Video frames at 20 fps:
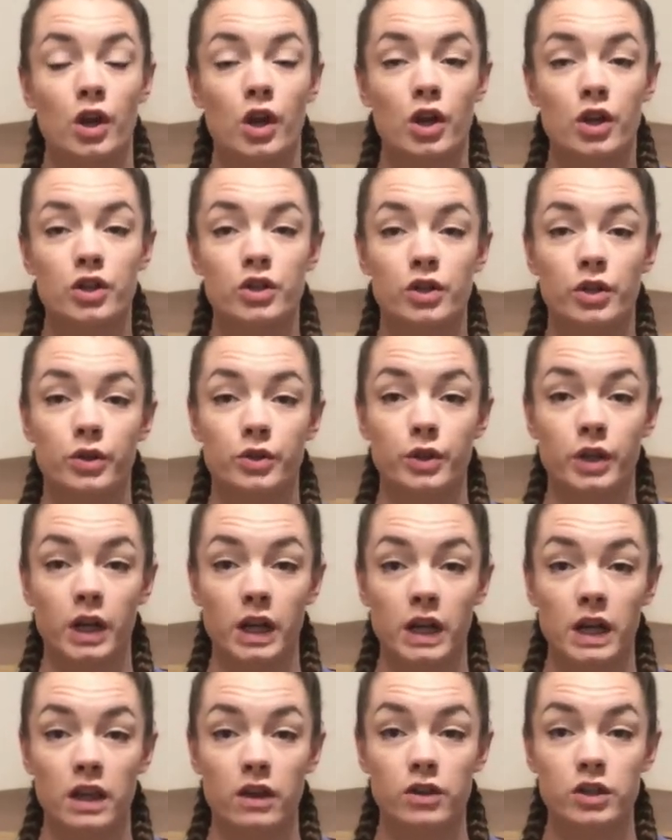So you can
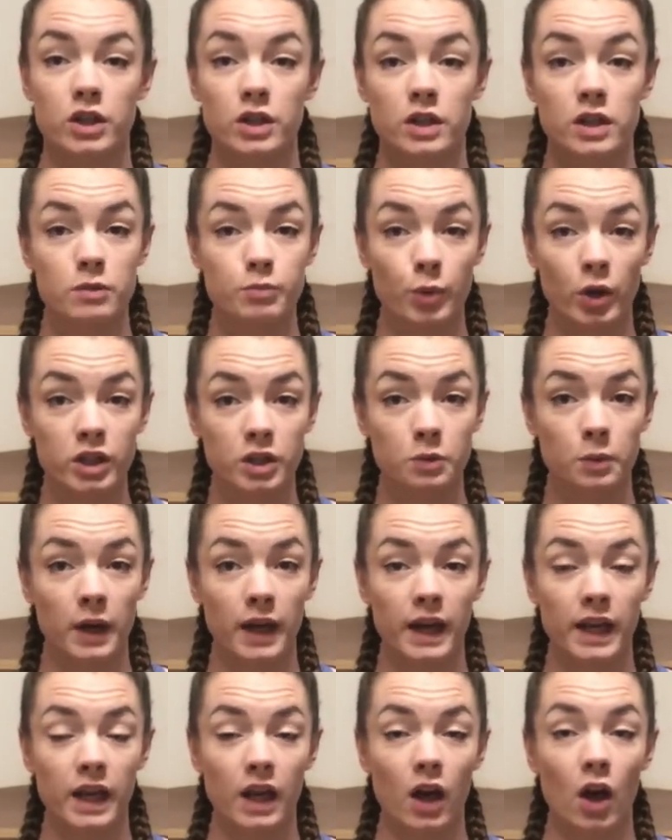either do this body
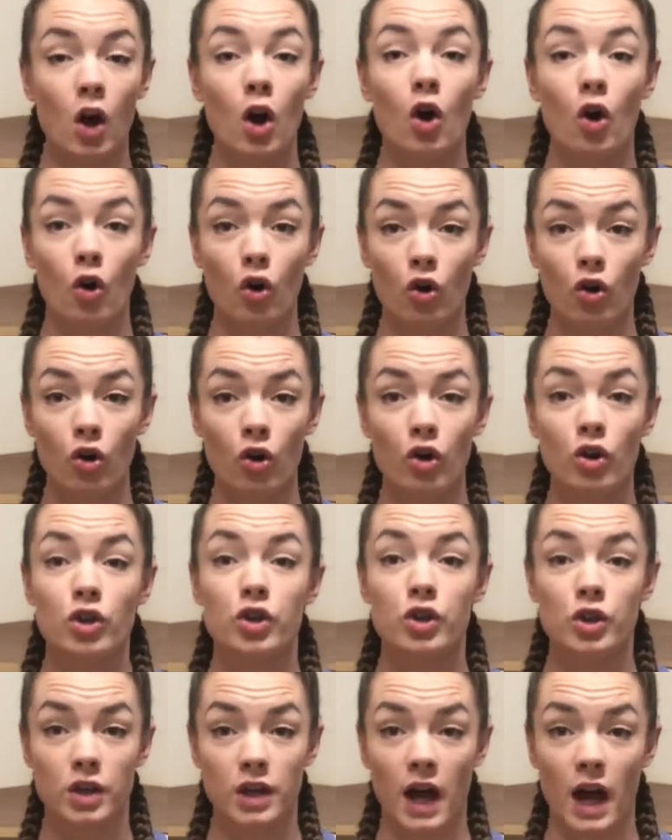weight or
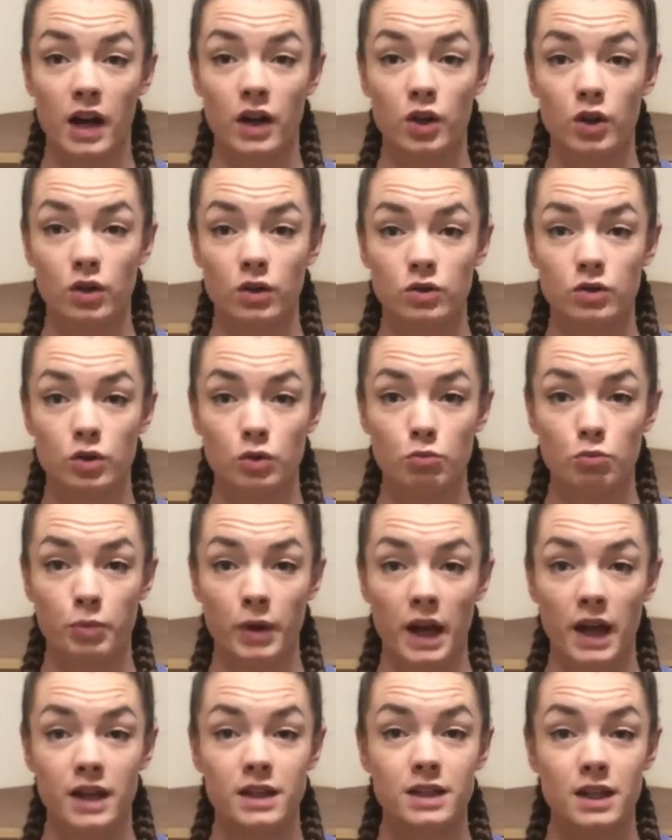you can hold
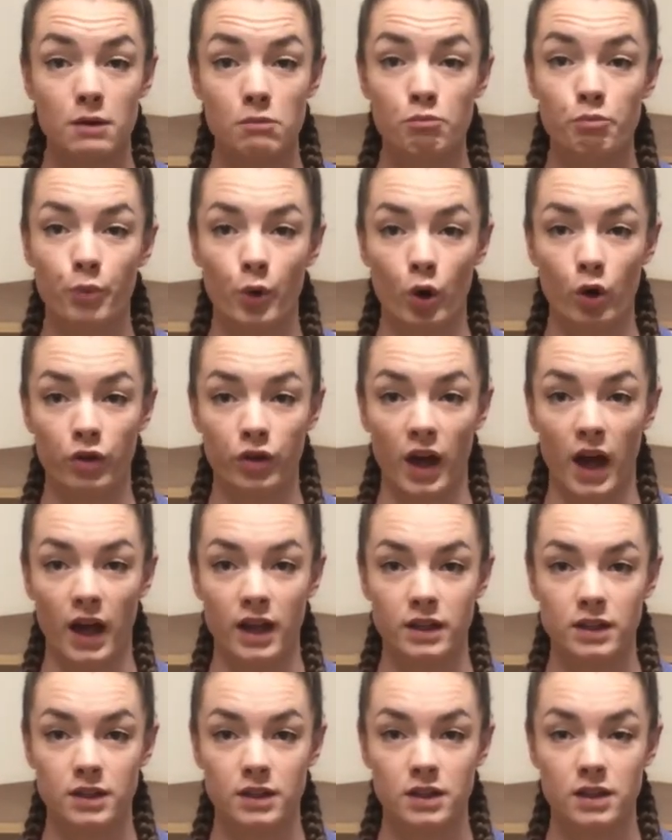dumbbells in both
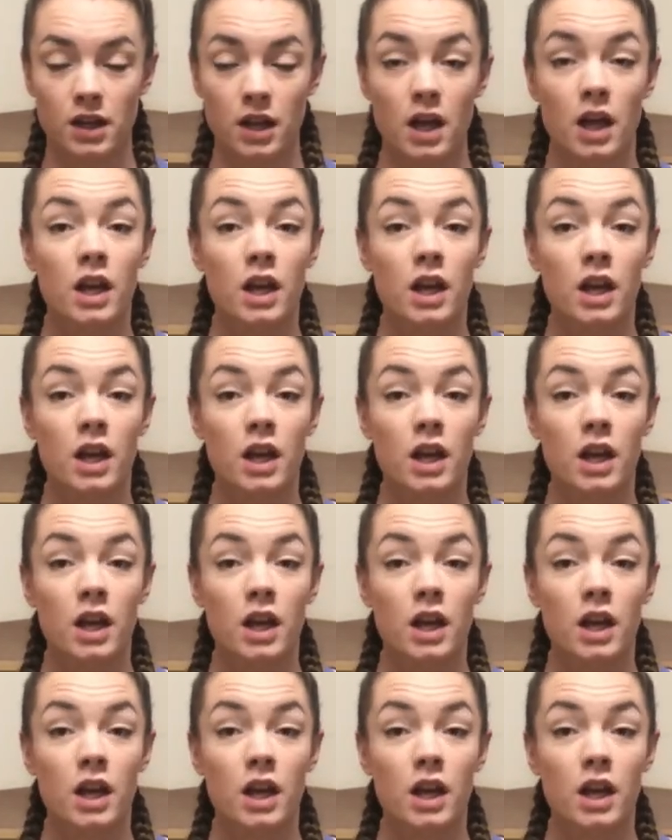hands.